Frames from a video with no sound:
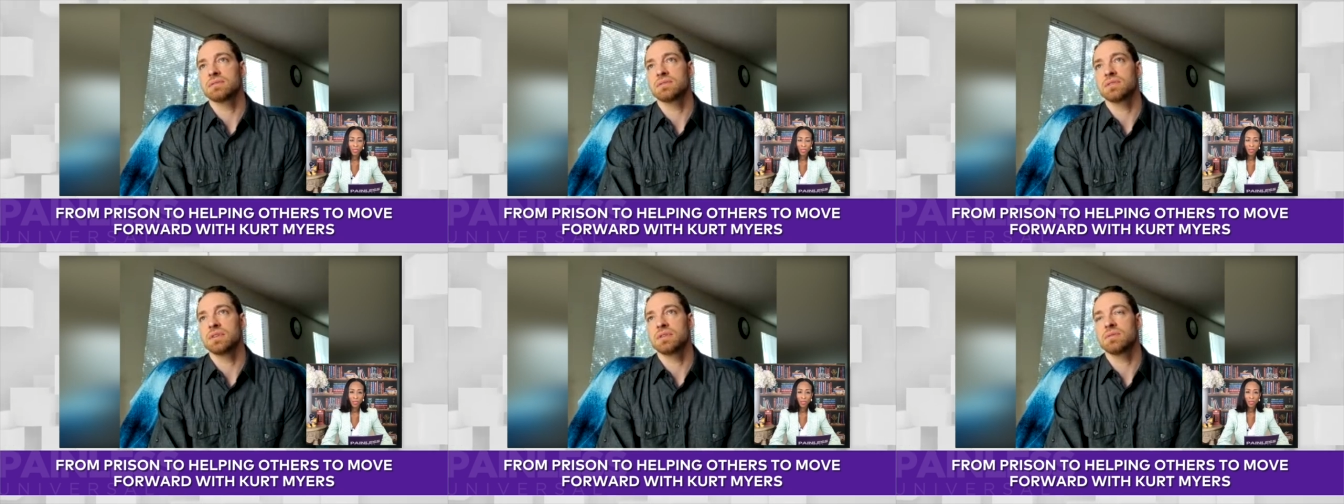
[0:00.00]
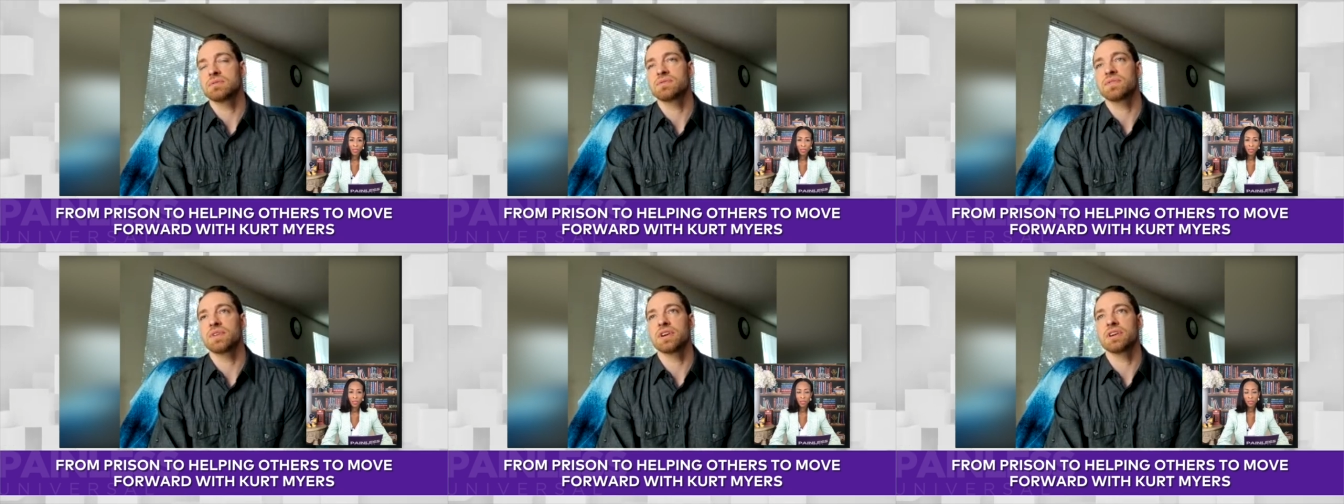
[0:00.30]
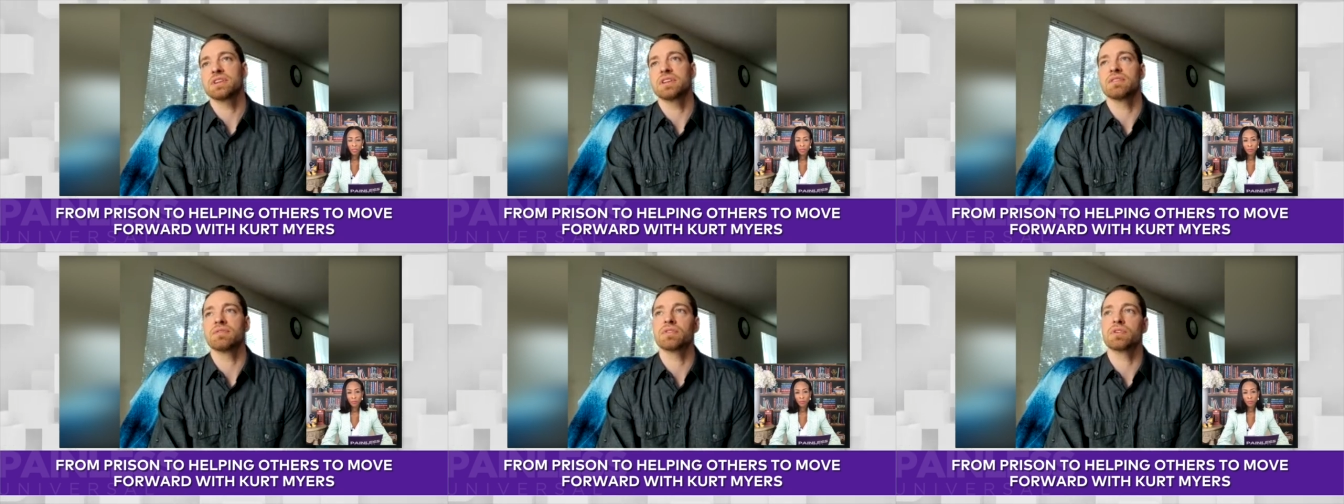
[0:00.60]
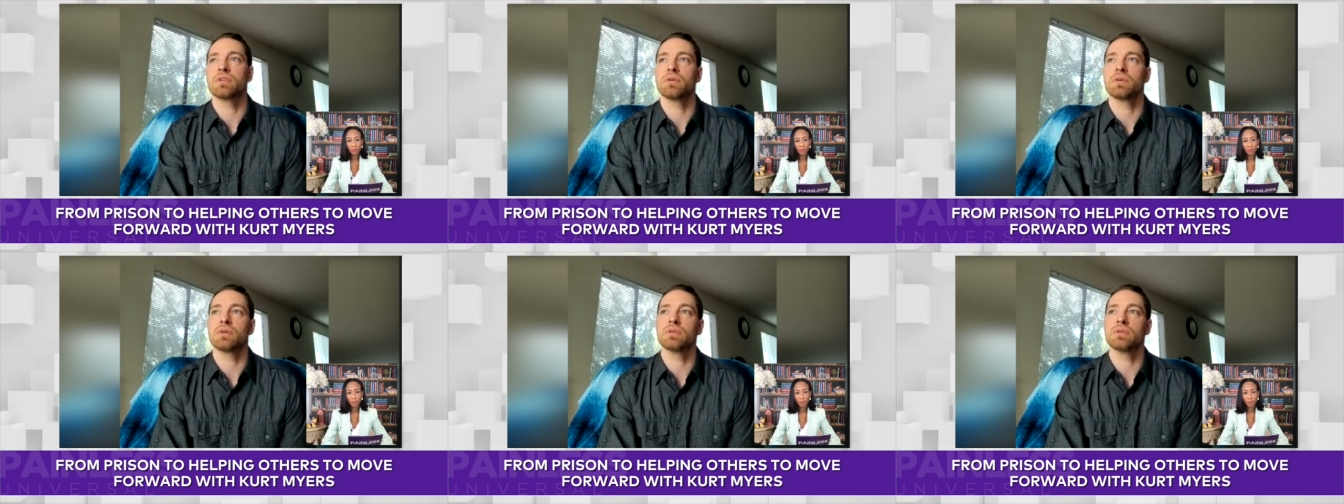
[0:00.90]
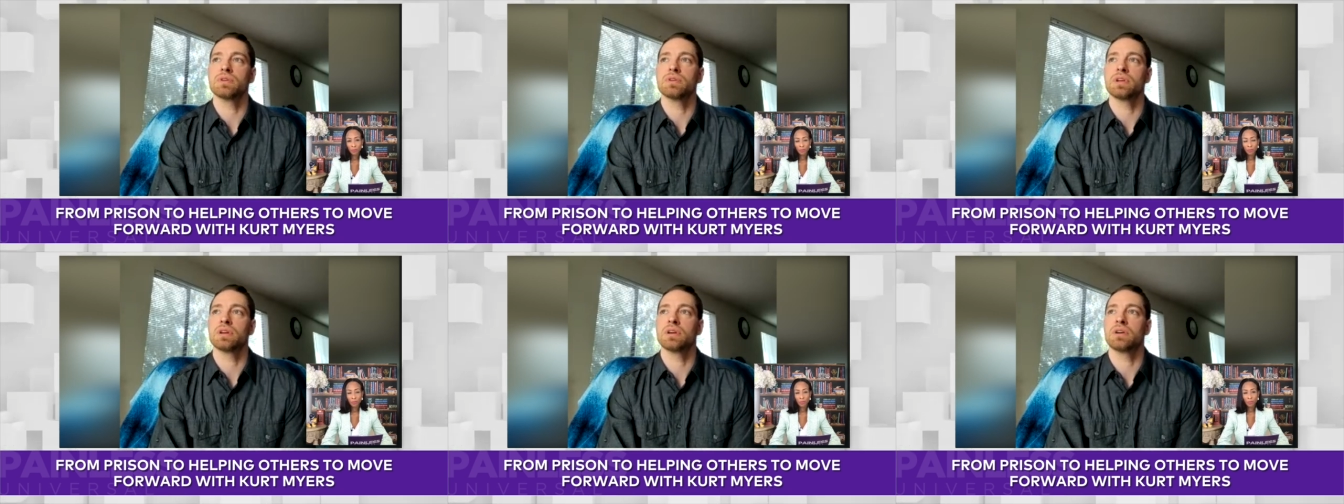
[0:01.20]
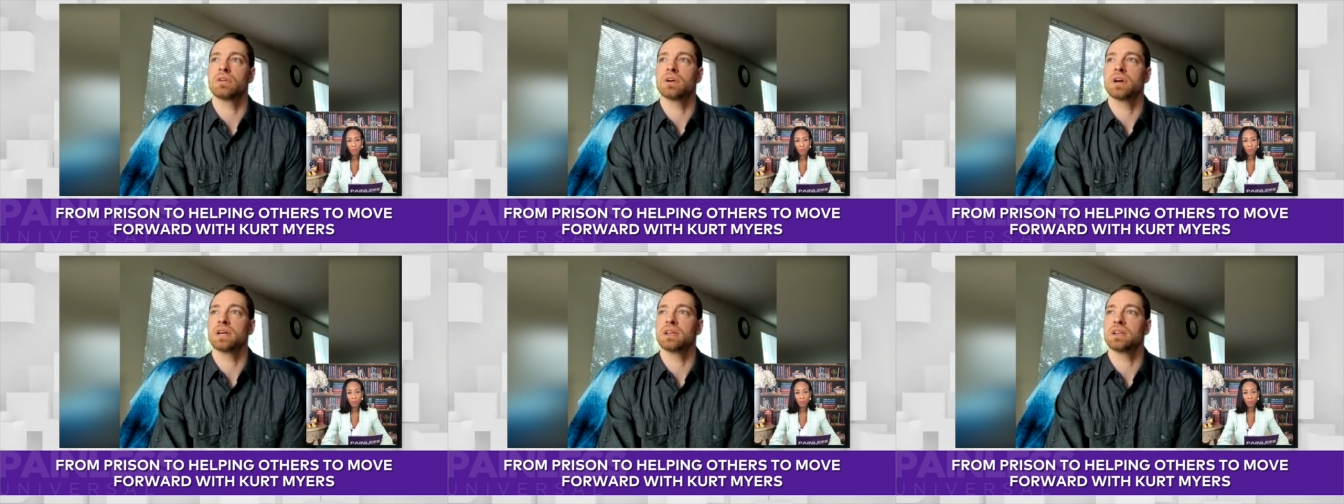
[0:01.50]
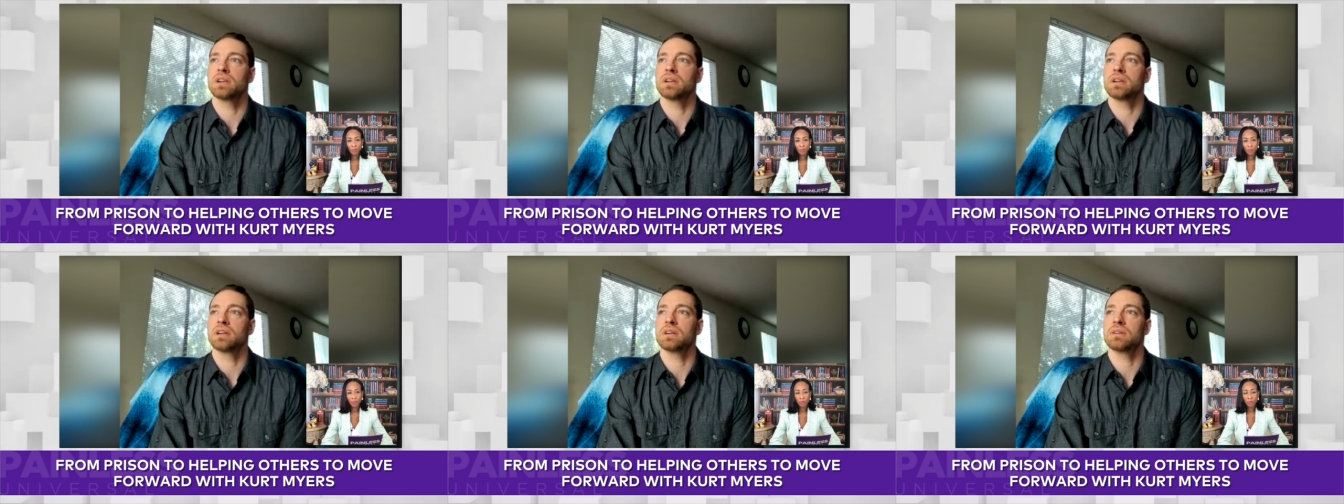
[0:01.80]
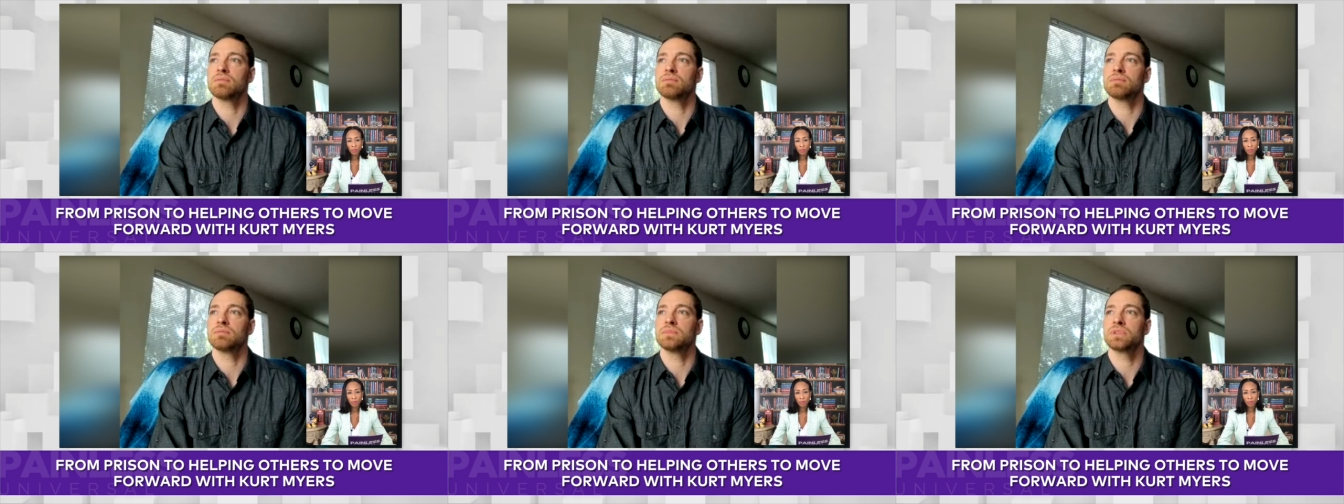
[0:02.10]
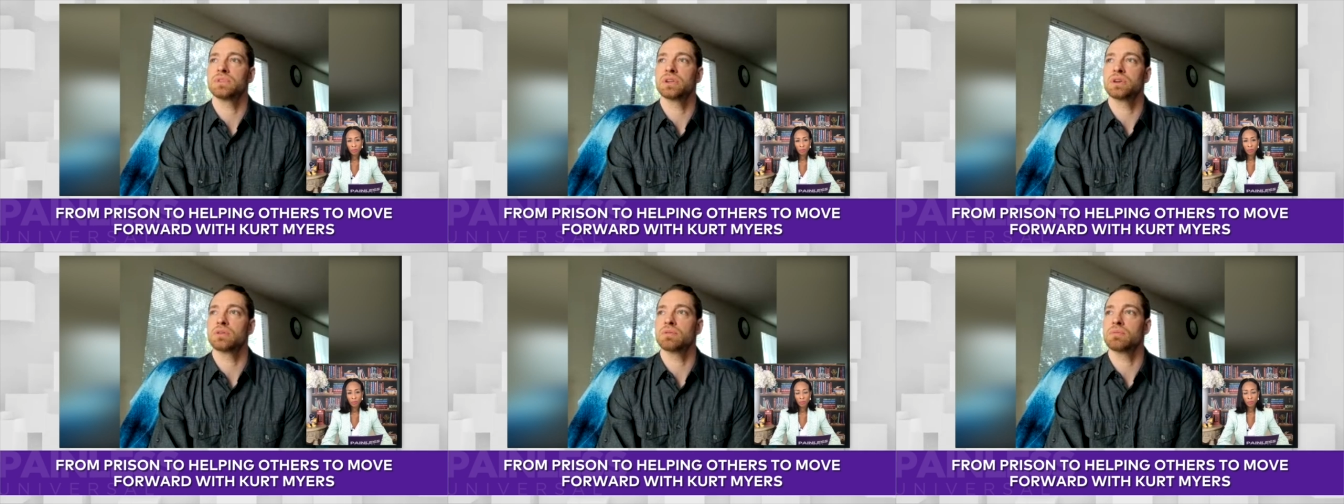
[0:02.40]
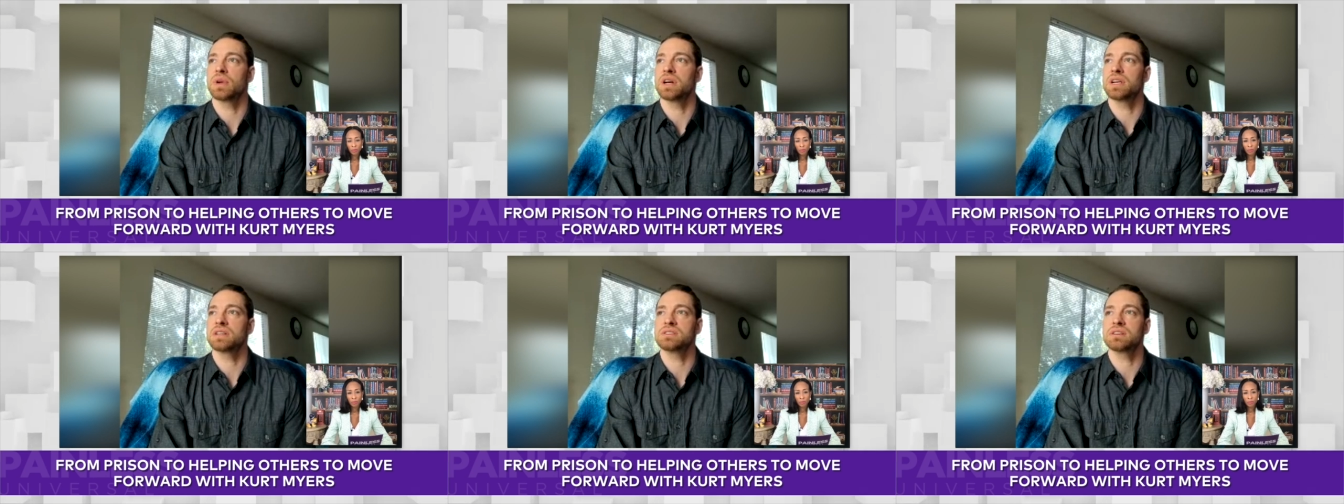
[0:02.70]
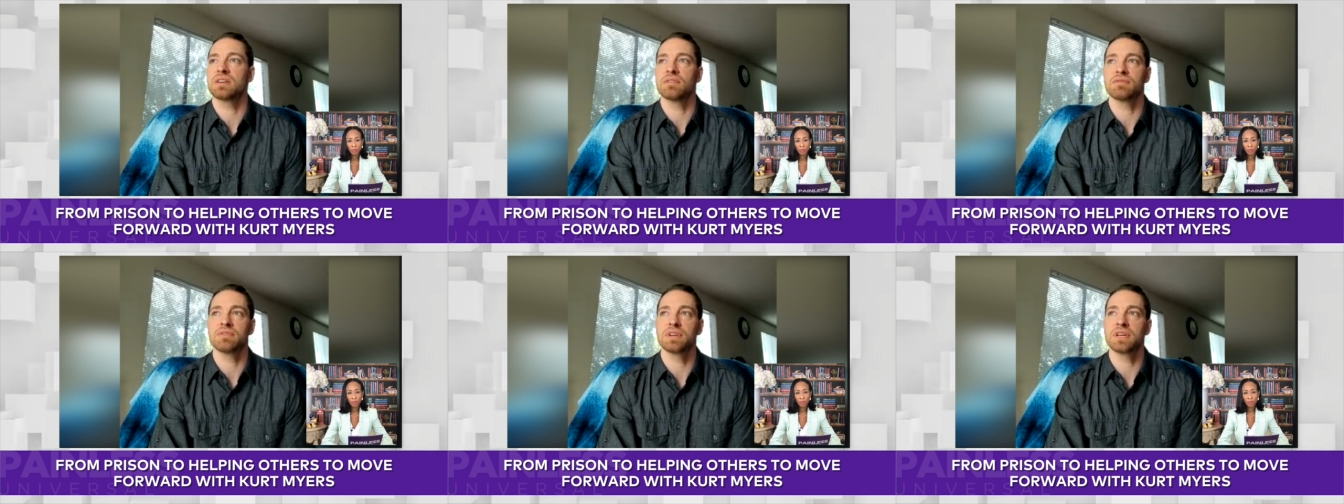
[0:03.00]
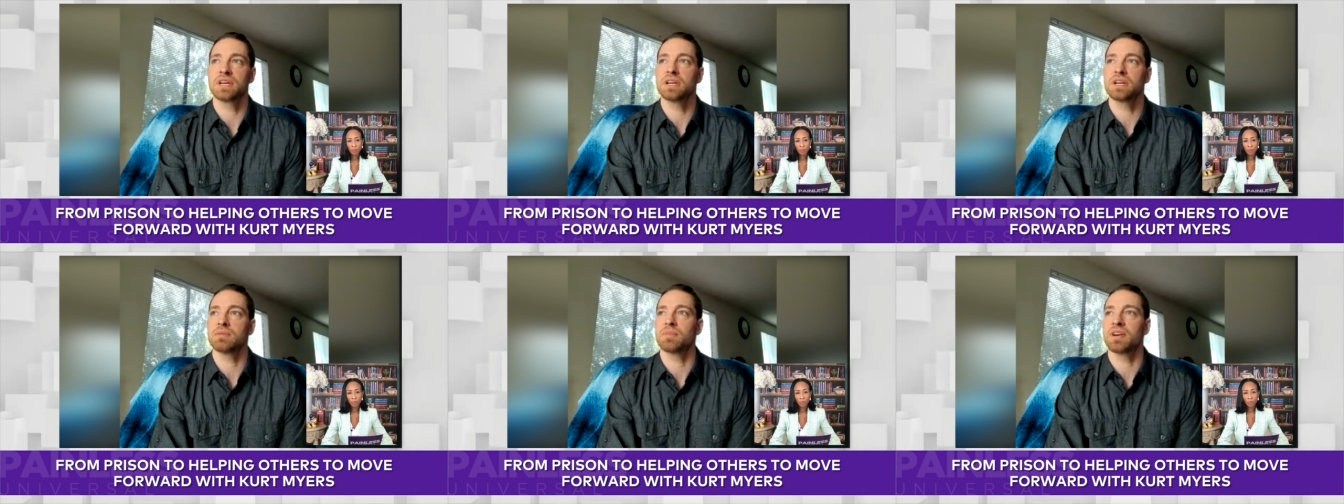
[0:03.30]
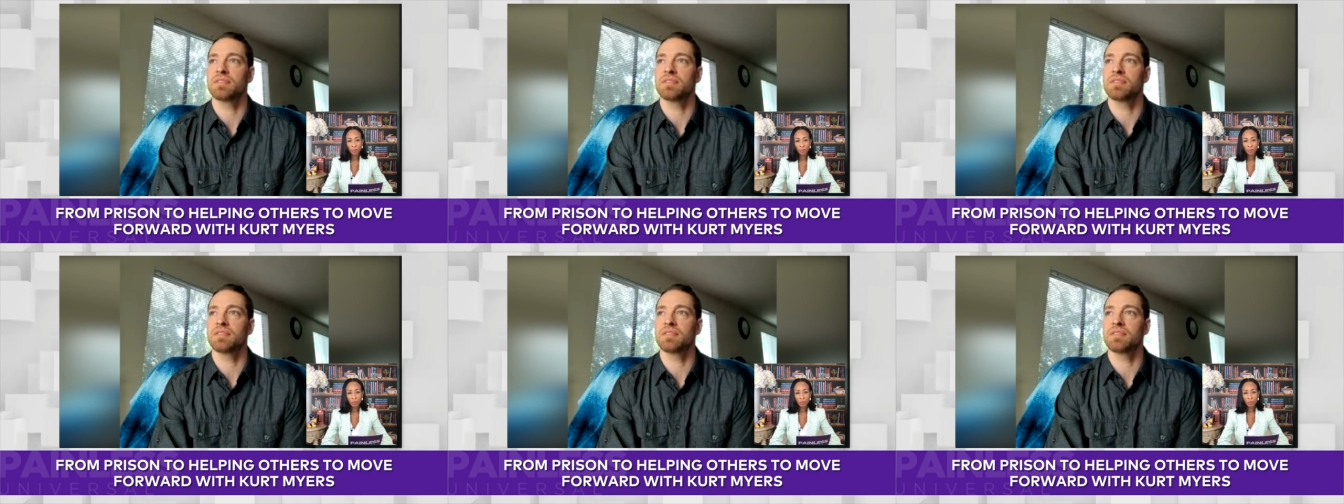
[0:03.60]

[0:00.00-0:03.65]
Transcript: it was very difficult. You know, I um, turned myself in.